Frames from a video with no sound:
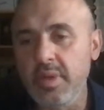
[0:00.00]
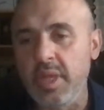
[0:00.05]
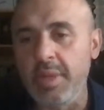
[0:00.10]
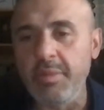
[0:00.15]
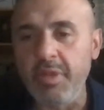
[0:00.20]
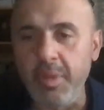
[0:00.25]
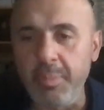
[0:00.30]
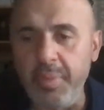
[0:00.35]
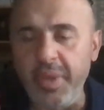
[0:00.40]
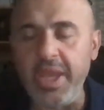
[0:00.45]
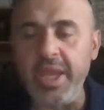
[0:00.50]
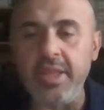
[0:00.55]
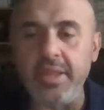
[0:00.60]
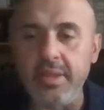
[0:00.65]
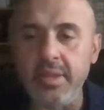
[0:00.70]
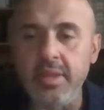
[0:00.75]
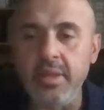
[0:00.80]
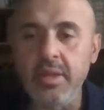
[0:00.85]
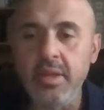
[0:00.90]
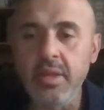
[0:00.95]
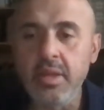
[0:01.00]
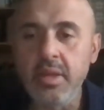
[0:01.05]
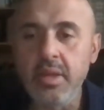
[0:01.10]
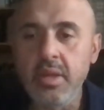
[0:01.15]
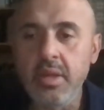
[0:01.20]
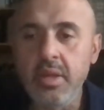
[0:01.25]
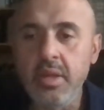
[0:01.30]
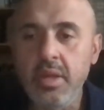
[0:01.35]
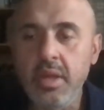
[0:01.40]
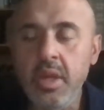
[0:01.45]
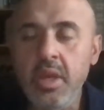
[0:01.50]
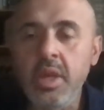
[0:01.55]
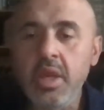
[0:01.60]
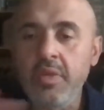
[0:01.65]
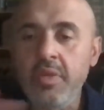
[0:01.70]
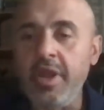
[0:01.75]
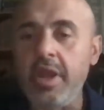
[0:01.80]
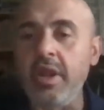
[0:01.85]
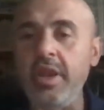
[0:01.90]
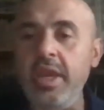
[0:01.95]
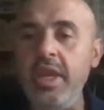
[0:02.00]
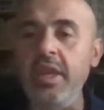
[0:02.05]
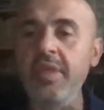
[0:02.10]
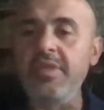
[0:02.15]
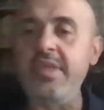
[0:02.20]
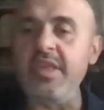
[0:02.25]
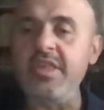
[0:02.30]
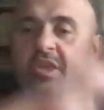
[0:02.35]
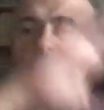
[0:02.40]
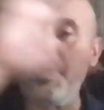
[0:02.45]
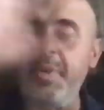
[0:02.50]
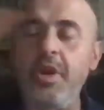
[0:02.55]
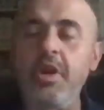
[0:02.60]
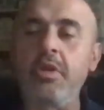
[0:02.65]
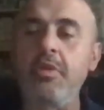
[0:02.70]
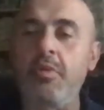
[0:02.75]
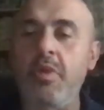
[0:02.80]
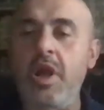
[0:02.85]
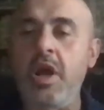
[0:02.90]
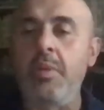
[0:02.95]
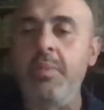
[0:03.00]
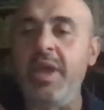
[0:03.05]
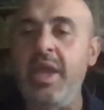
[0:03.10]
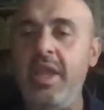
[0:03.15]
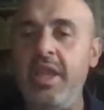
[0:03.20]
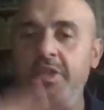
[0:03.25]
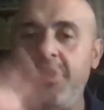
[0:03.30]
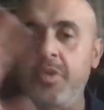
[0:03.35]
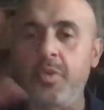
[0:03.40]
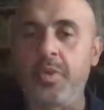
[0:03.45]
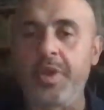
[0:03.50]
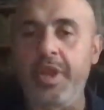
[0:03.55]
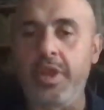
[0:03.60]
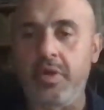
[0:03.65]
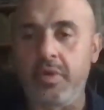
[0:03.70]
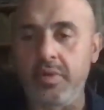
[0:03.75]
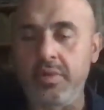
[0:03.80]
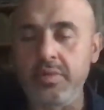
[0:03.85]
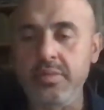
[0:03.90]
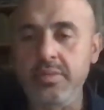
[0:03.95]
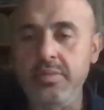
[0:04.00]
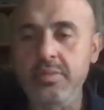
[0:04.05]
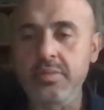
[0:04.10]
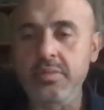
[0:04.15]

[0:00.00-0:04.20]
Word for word: Let me repeat. There is a spirit realm and it's real.